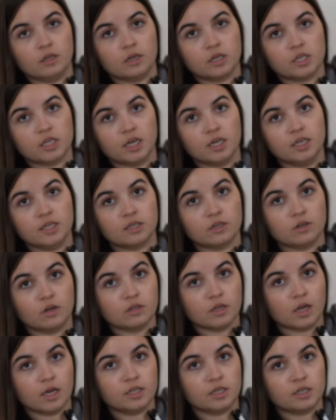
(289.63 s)
The chain is
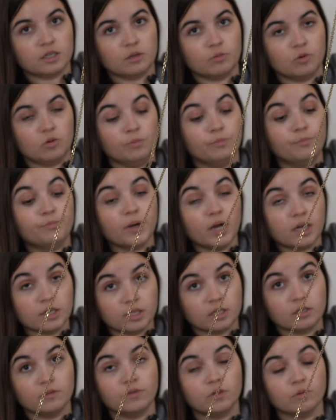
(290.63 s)
not adjustable,
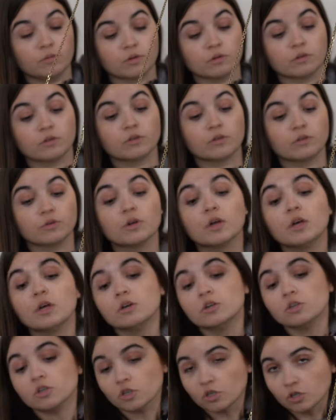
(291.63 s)
but if you want to
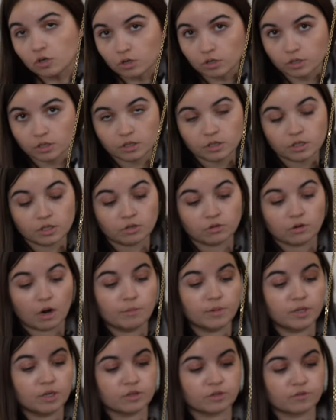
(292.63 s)
shorten the
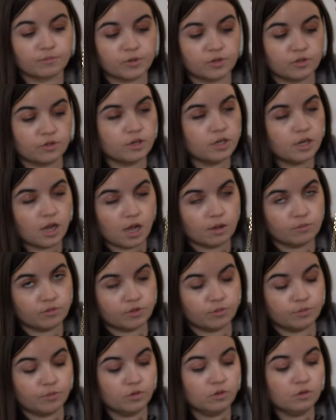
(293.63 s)
strap, because personally I'm
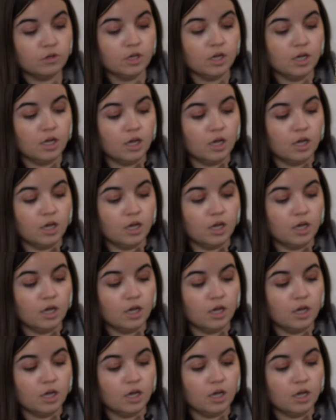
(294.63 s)
small,